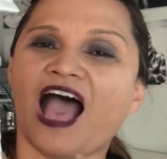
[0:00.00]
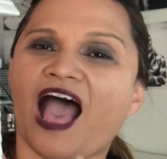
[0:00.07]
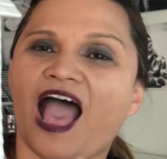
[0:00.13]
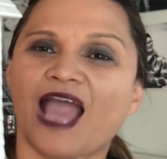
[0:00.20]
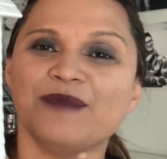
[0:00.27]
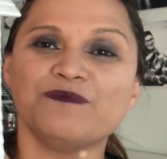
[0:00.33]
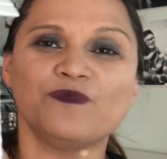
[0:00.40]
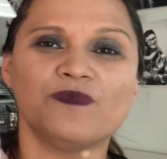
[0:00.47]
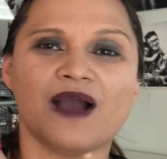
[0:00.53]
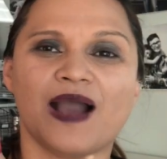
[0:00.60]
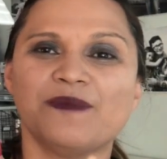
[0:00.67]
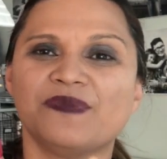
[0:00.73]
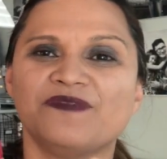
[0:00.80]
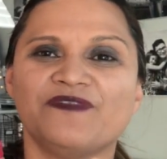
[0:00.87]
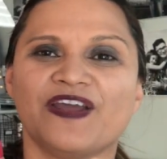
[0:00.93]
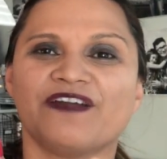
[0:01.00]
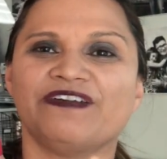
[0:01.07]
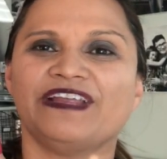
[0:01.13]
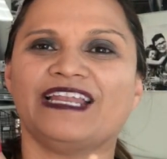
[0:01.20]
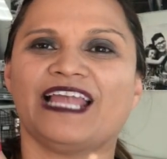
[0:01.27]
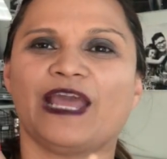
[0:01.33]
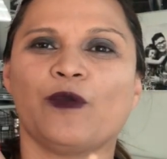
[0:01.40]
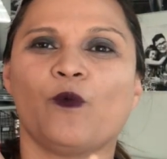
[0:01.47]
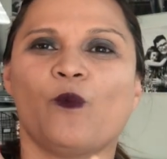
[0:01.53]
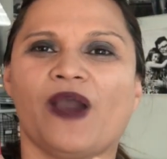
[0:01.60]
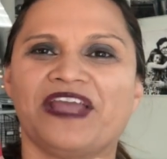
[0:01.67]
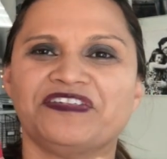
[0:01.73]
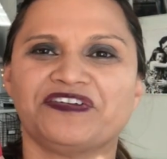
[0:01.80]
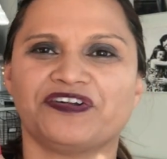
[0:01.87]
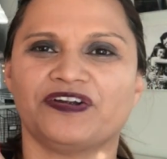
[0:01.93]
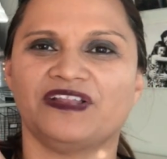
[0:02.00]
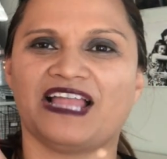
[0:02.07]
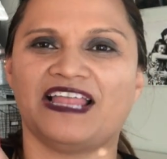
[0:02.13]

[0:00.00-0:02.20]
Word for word: I'm, I'm a very like white girl.